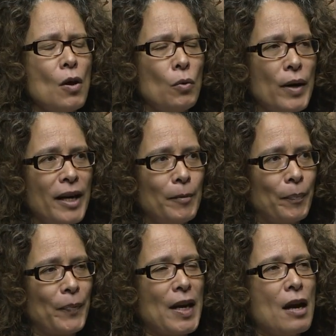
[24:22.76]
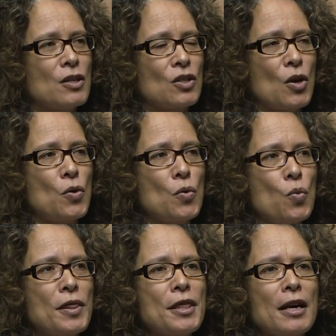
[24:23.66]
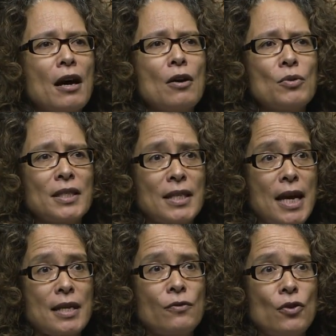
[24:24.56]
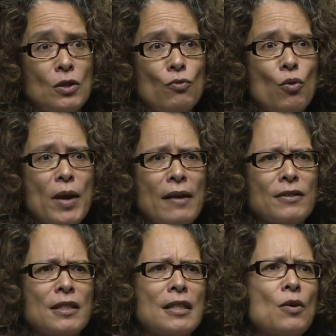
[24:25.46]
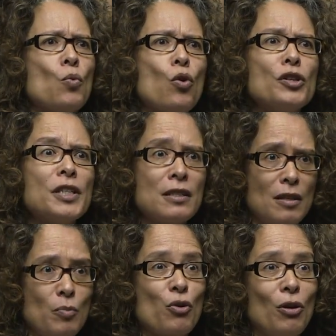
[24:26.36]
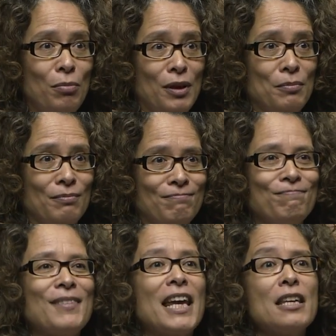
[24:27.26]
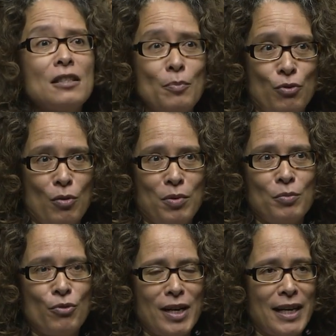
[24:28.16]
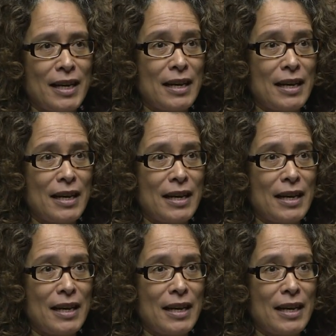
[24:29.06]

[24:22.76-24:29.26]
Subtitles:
Well, so one thing I would say is, first of all, we have to think, what is the problem? Is the problem really